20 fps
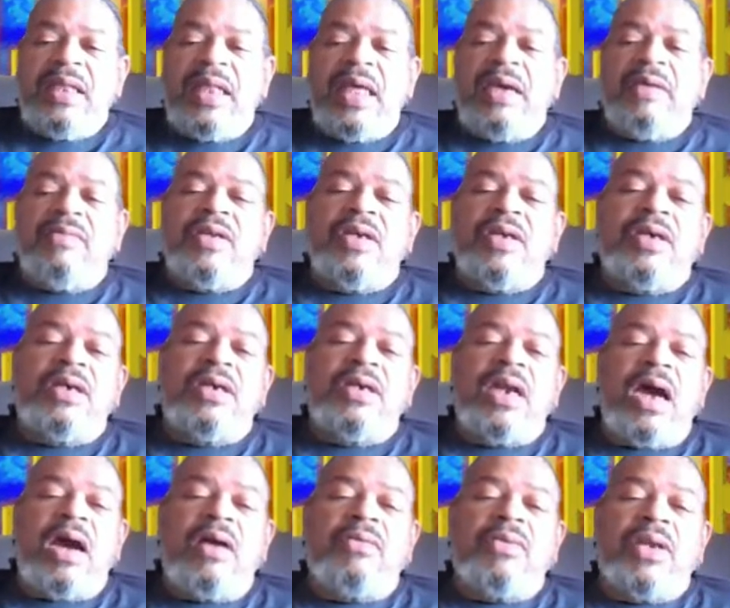they've done
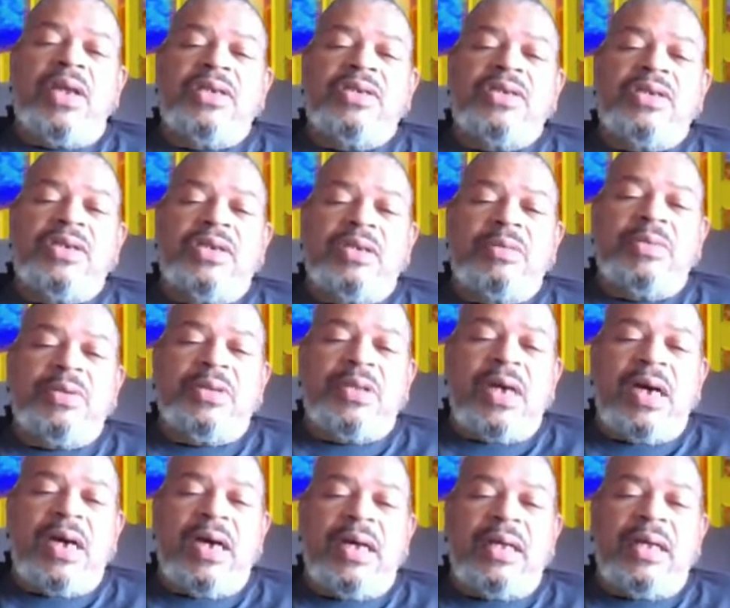in our relationship with
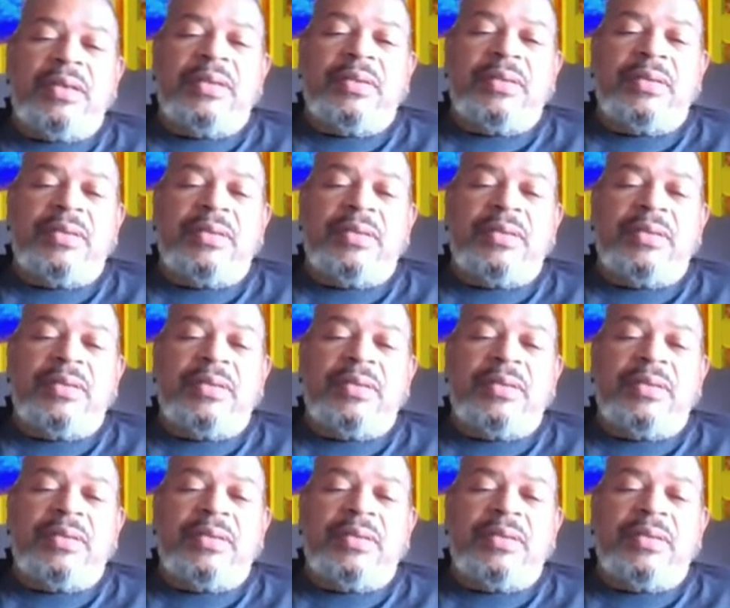God.